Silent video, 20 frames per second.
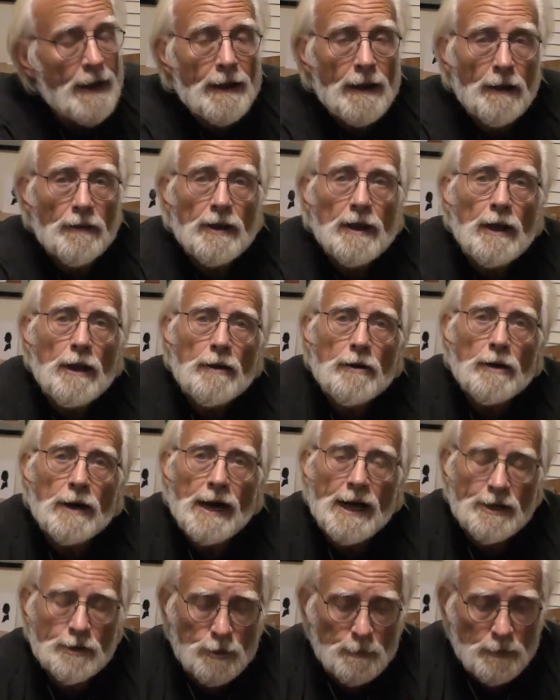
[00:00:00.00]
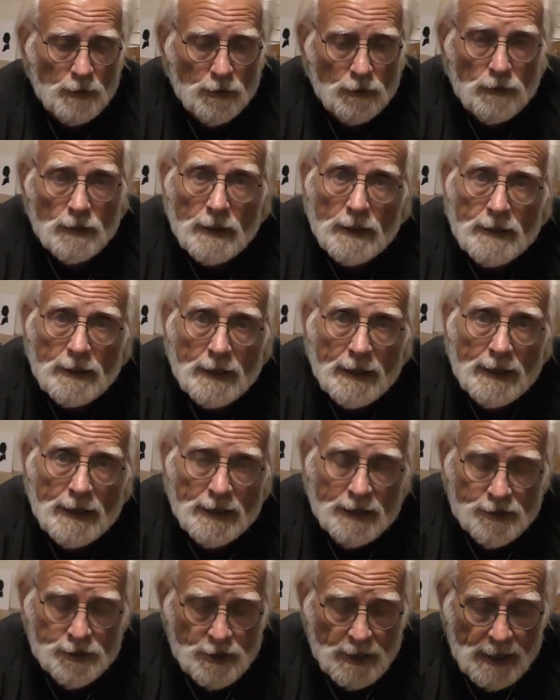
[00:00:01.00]
Now, the other attribute that the
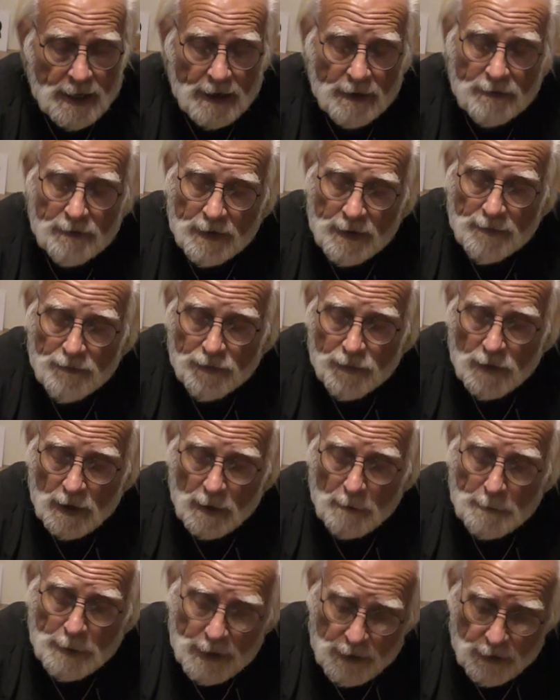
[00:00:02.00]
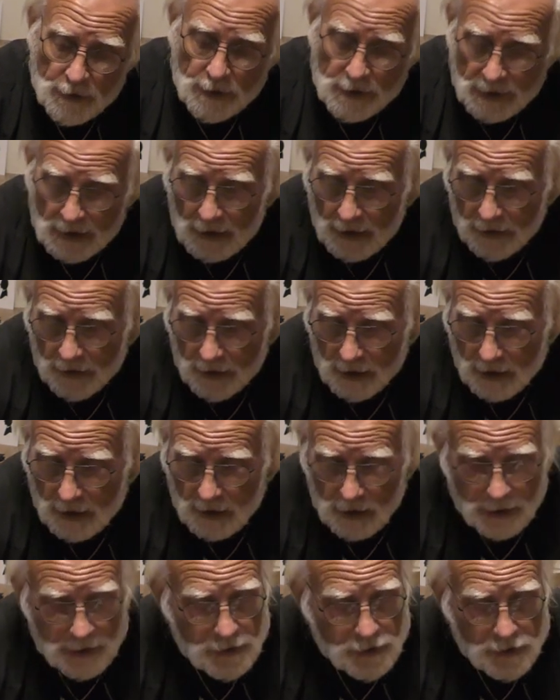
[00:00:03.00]
kings have, compared to the other
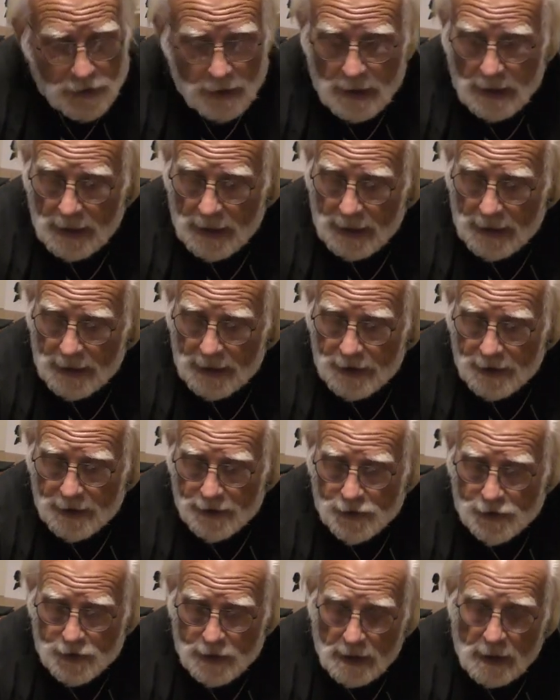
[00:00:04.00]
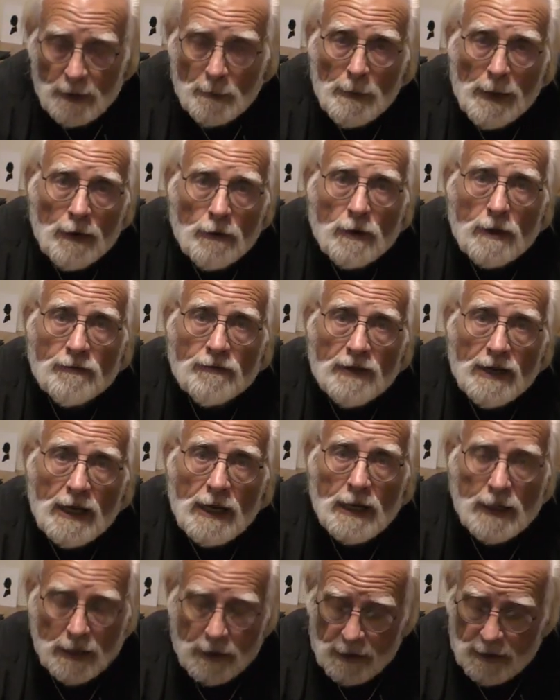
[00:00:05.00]
cards, is the amount of
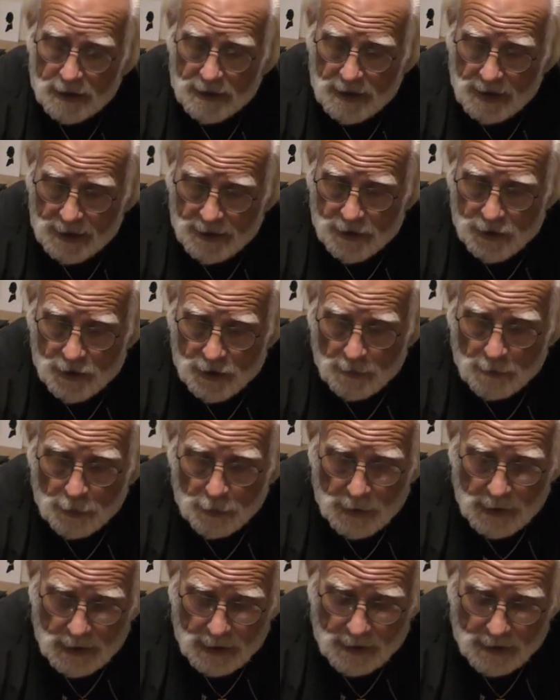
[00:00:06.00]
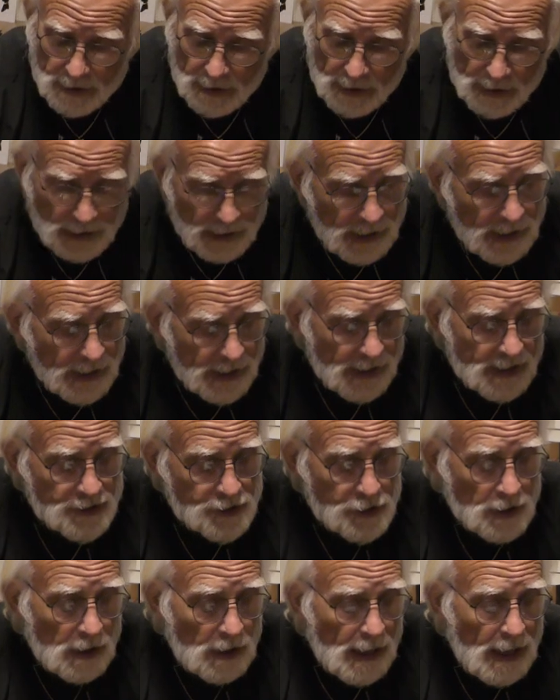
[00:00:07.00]
ink it takes to print a king
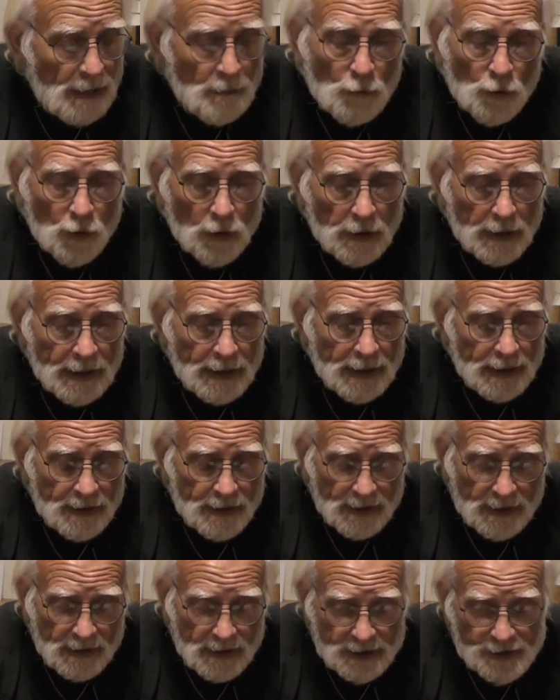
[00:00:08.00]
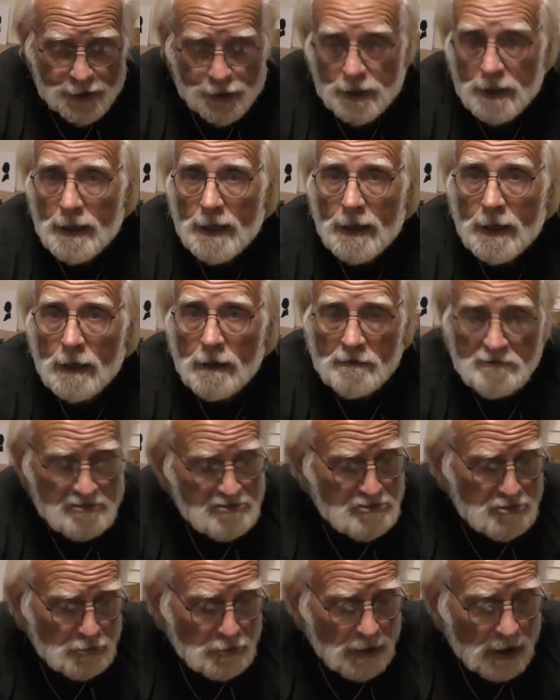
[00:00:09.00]
is a lot more ink than, let's say, the
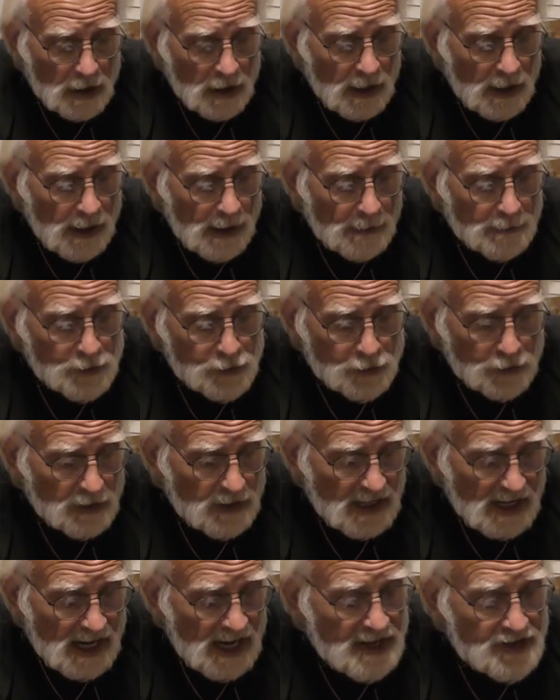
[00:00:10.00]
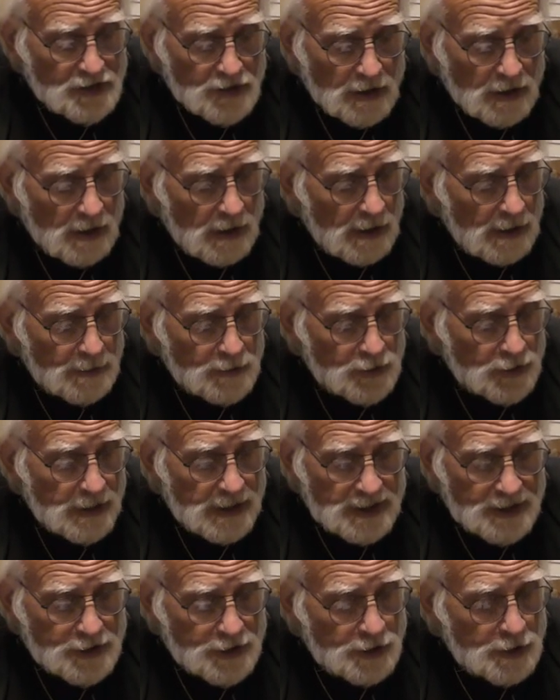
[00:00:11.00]
two of clubs, or the ace of clubs, or
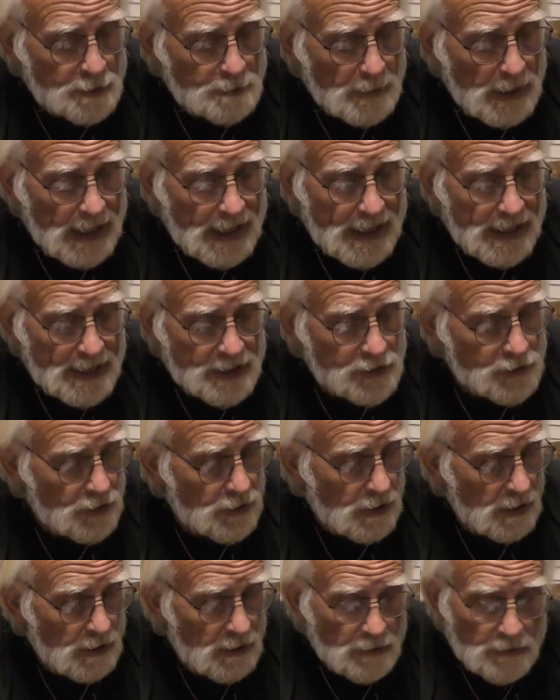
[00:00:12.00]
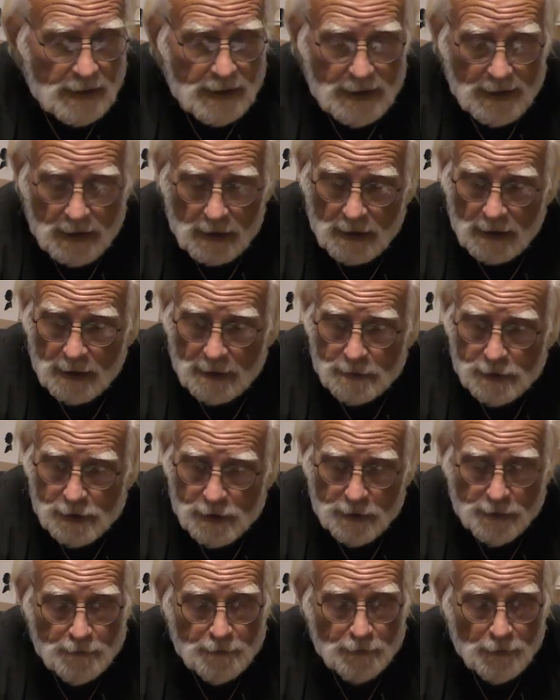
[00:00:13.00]
ace of spades, or the three of clubs.